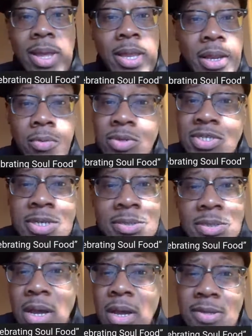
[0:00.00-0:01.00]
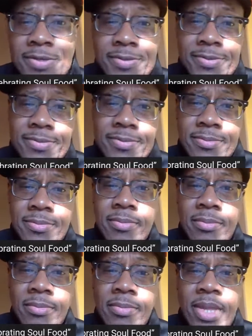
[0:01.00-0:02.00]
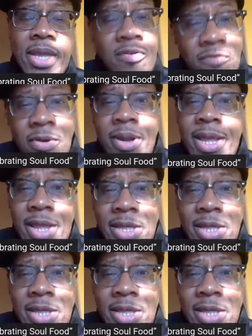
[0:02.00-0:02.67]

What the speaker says: And it was just us in a very